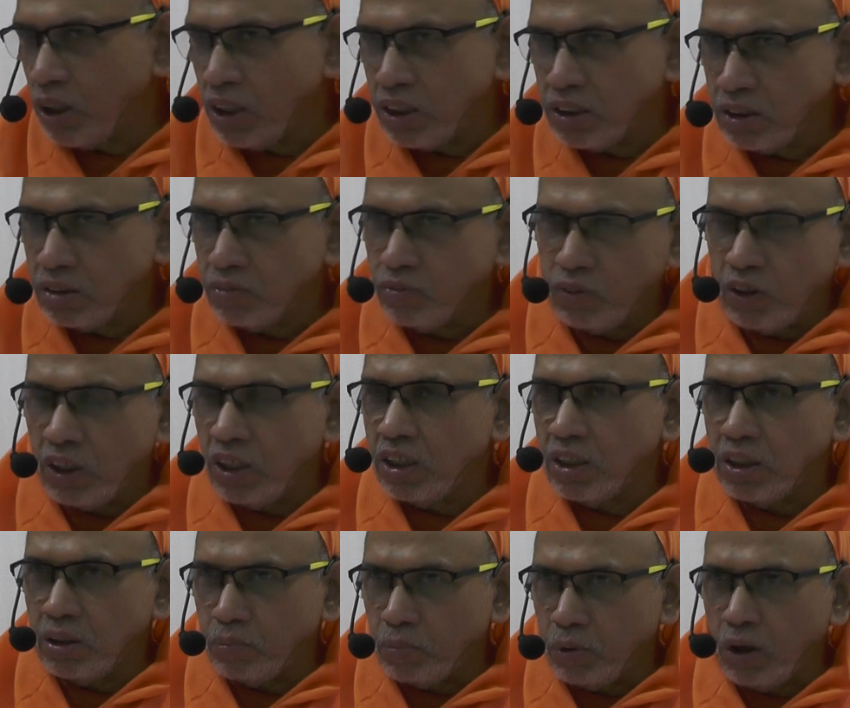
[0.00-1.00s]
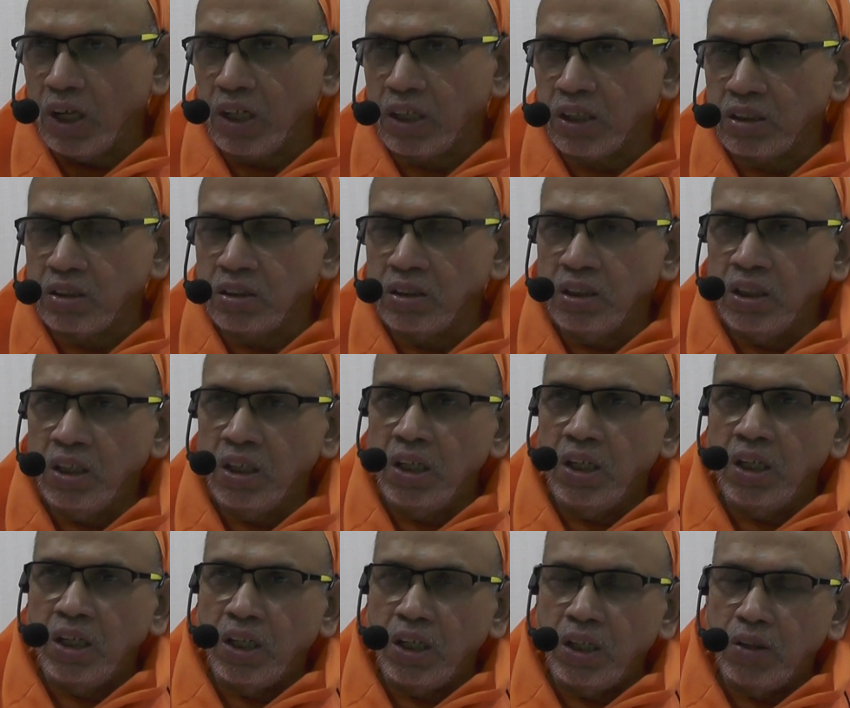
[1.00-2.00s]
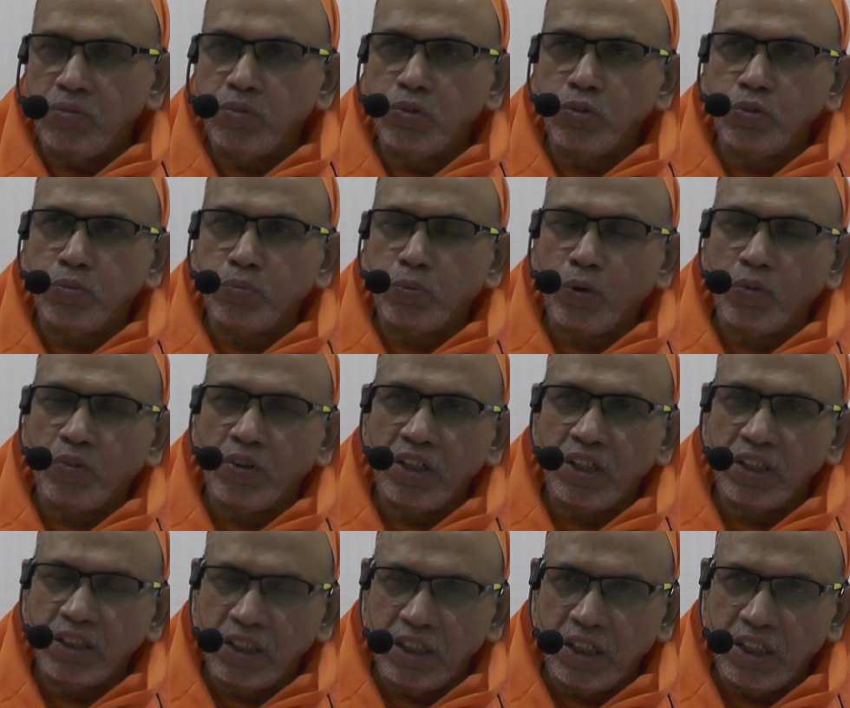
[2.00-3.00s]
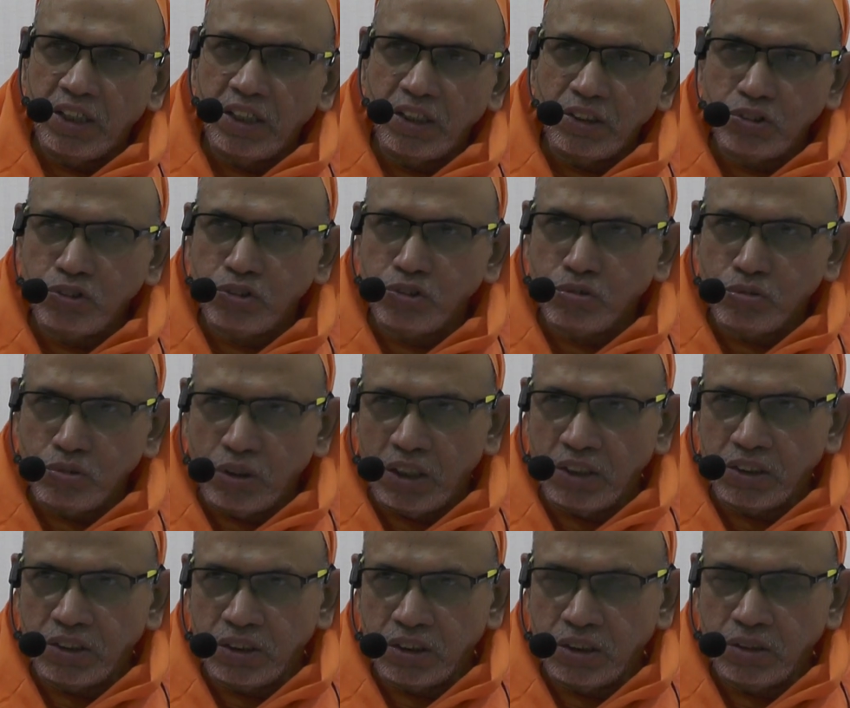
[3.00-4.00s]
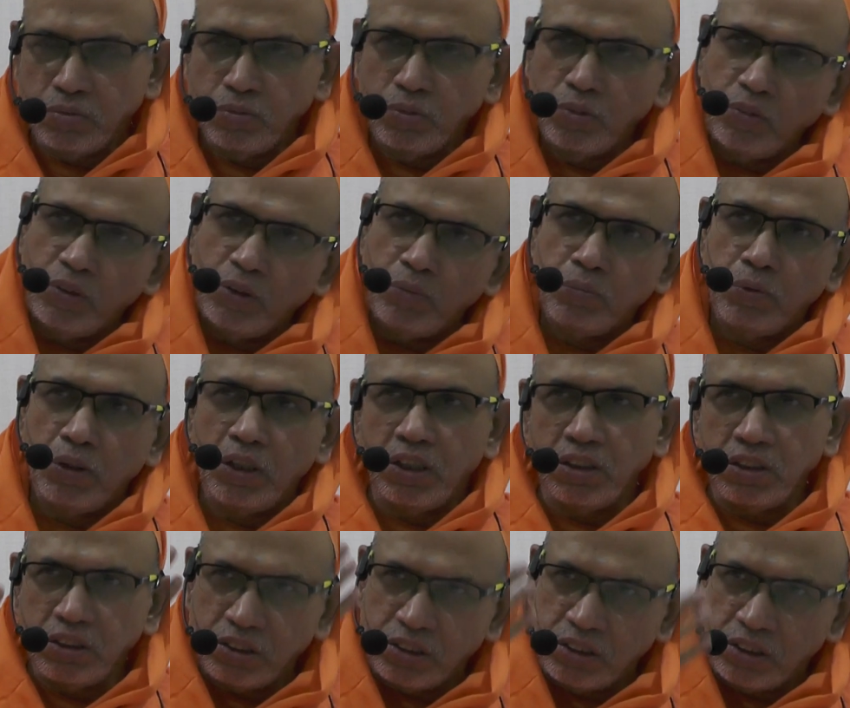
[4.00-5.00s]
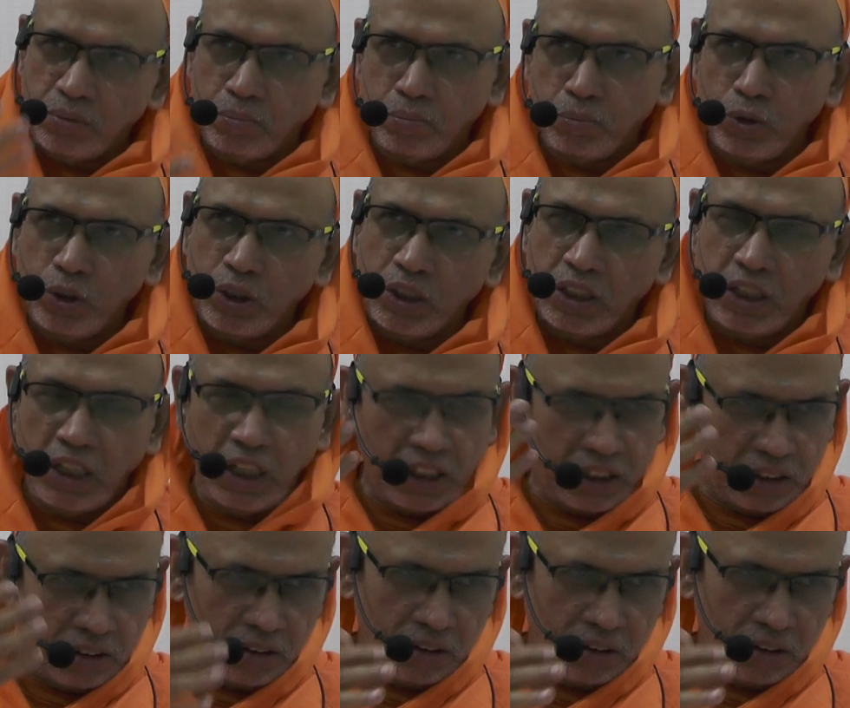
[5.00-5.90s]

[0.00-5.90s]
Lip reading: has fallen apart. If you provide guidance to us, we will build this temple again,